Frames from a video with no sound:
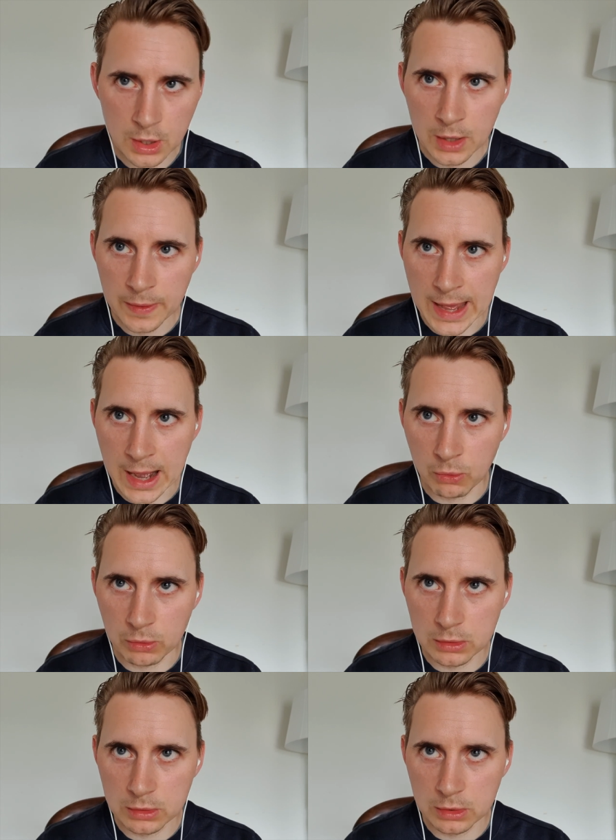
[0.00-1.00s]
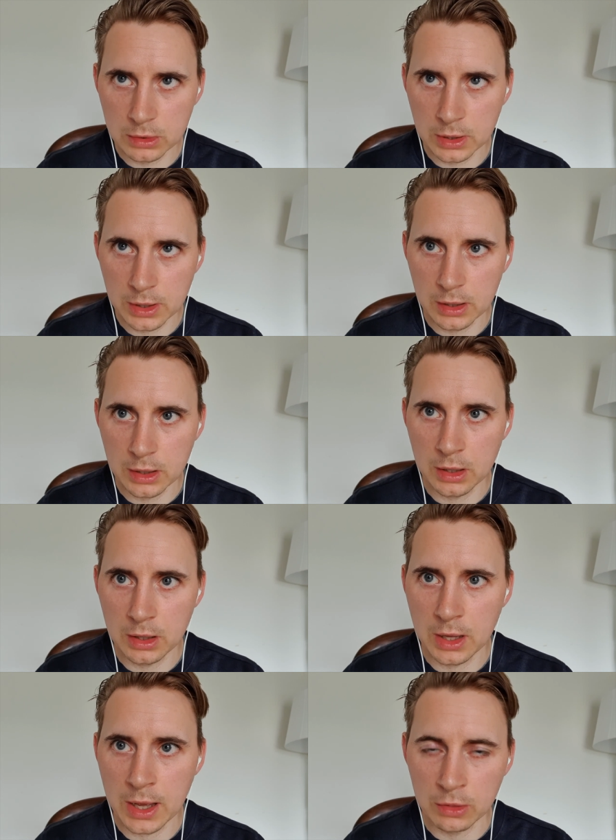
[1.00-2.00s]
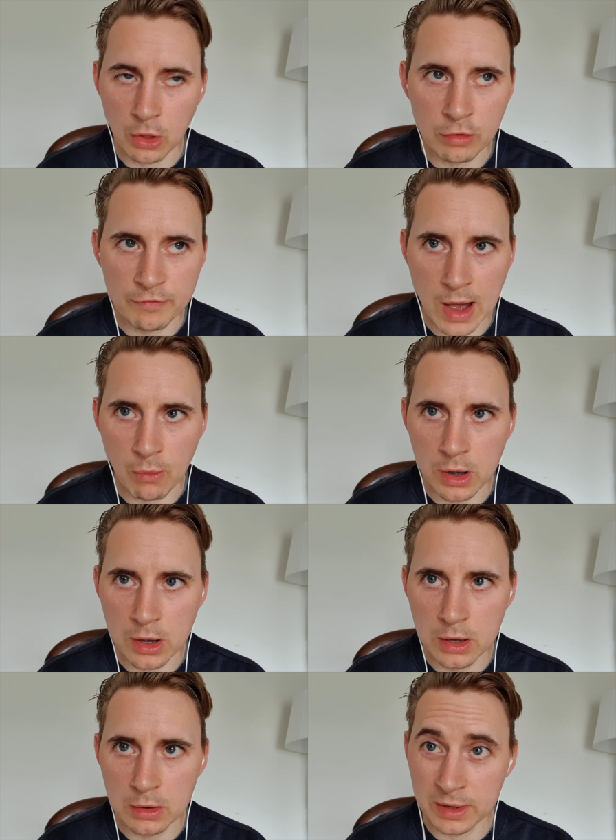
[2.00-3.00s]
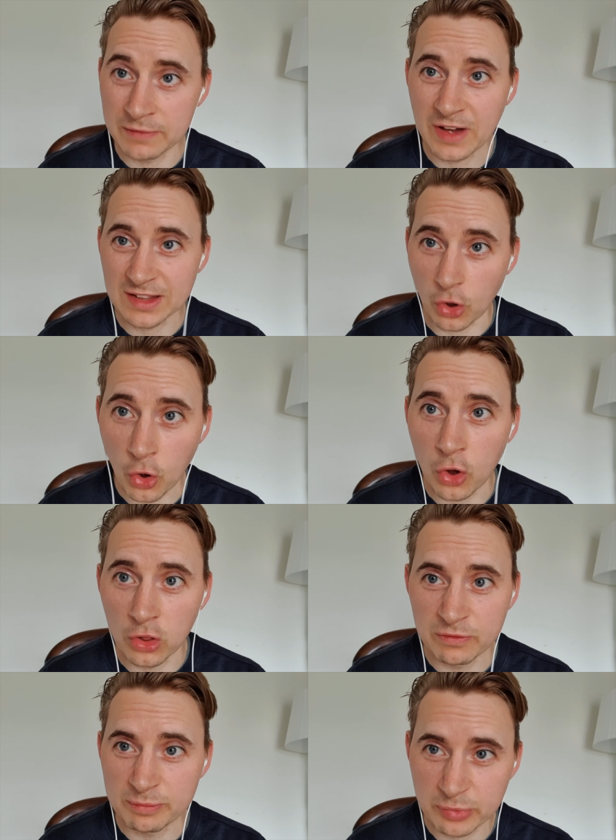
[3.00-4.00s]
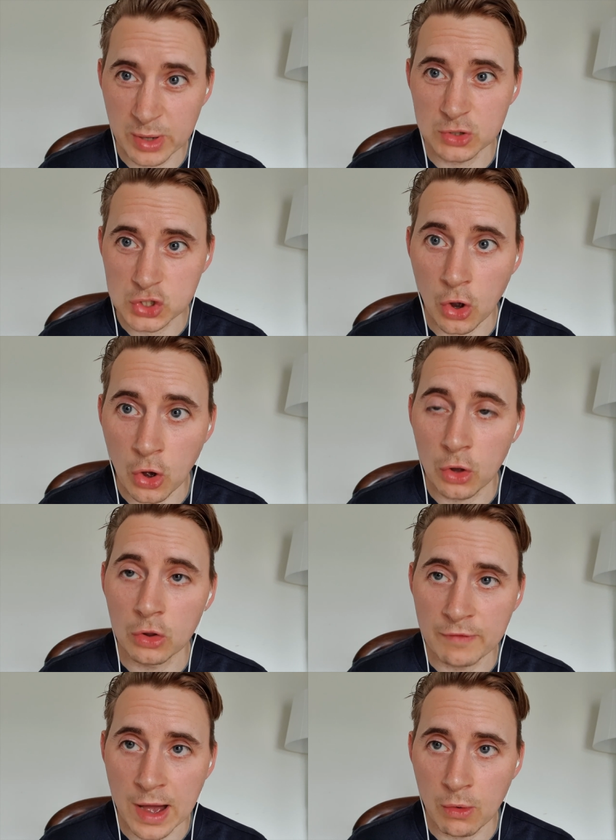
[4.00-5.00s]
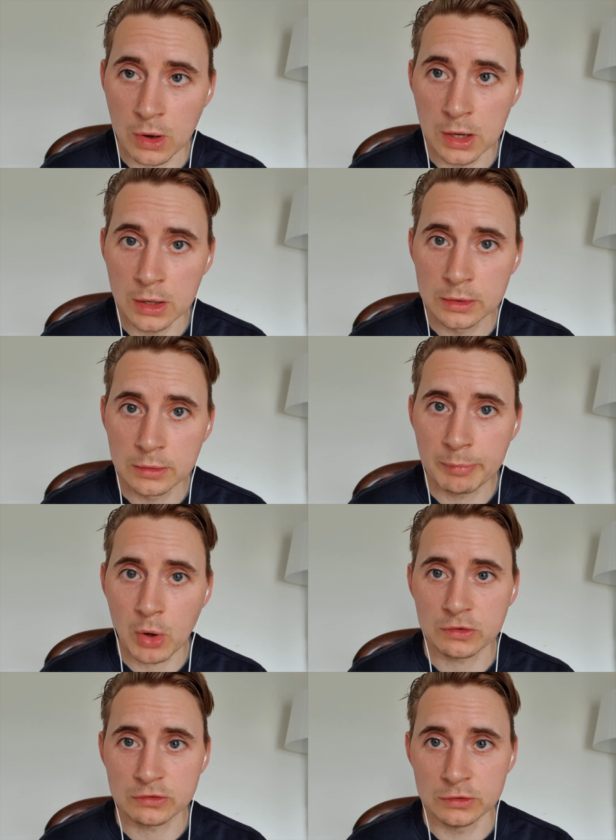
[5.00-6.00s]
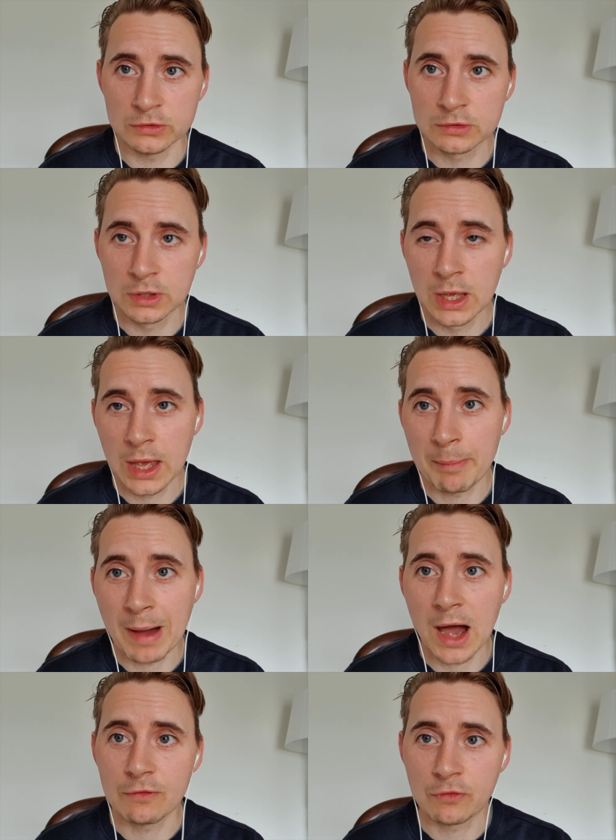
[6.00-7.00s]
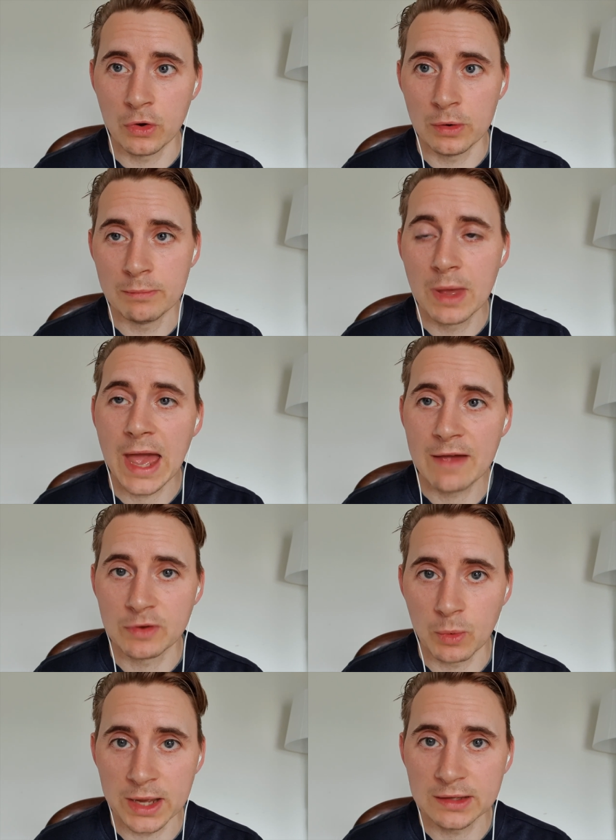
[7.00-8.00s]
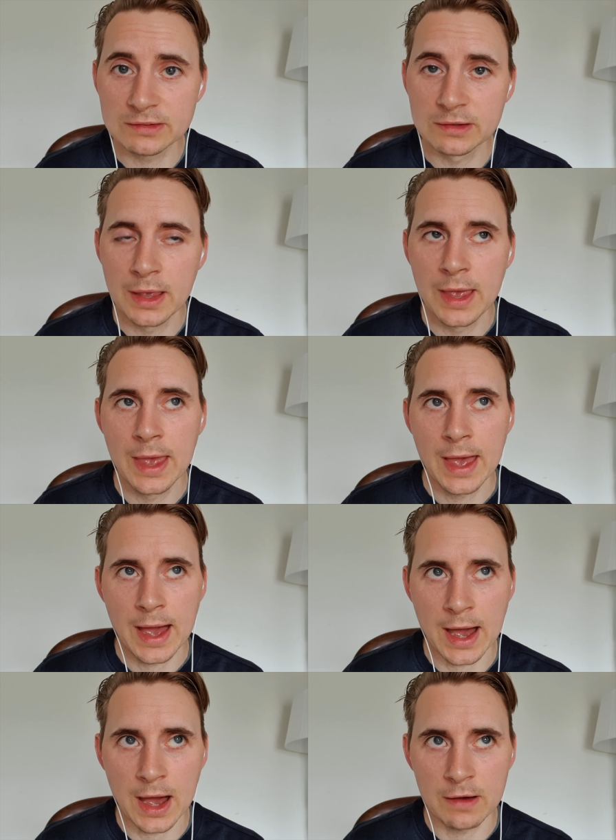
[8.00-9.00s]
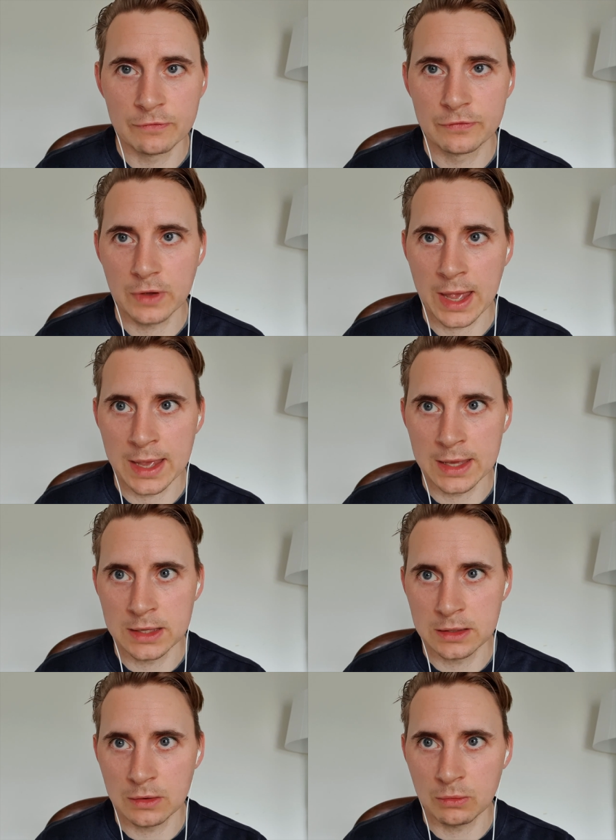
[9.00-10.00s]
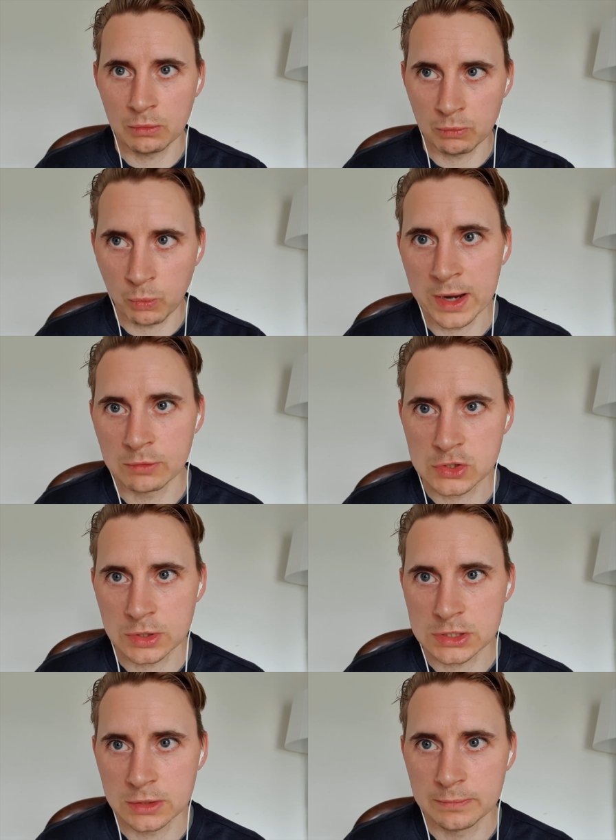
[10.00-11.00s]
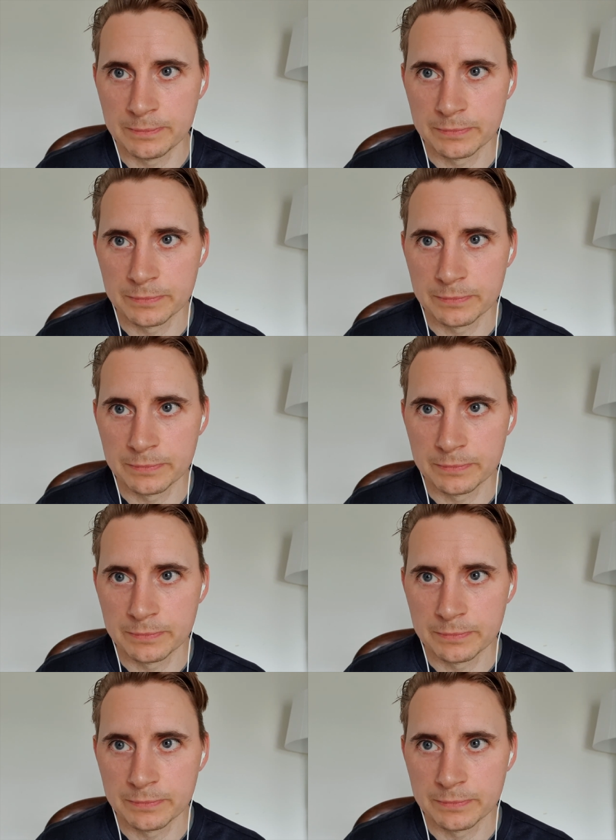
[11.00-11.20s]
Now, a lot of our, in fact, all of pretty much all of our boxers, apart from heavyweights, have a weight restriction.